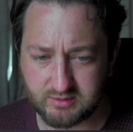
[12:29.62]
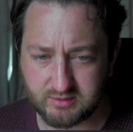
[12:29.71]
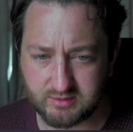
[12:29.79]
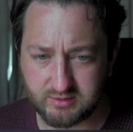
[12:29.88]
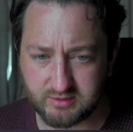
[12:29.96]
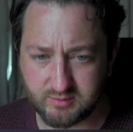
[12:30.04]

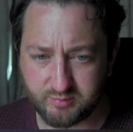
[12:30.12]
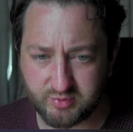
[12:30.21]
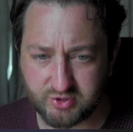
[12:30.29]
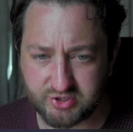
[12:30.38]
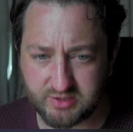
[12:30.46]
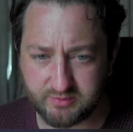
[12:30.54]
I can
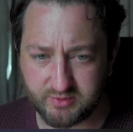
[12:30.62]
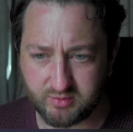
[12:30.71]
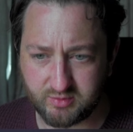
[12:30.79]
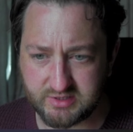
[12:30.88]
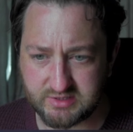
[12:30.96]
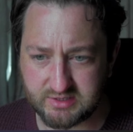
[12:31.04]
push up the
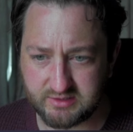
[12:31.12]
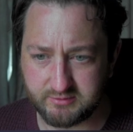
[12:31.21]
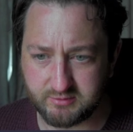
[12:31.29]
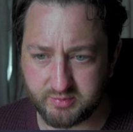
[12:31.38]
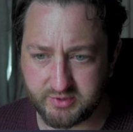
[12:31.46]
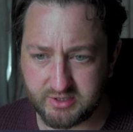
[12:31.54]
whites a little
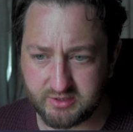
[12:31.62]
bit,